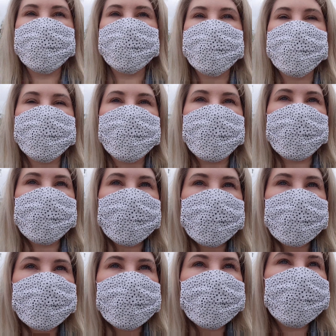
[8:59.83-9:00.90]

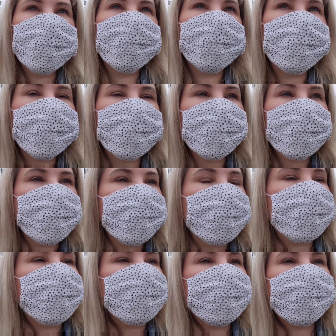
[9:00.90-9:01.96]
Maybe you're familiar
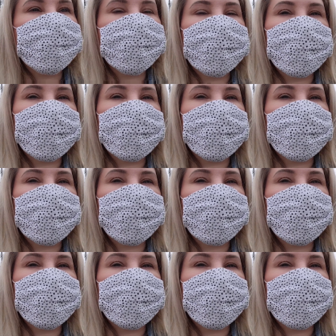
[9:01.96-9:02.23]
with this if you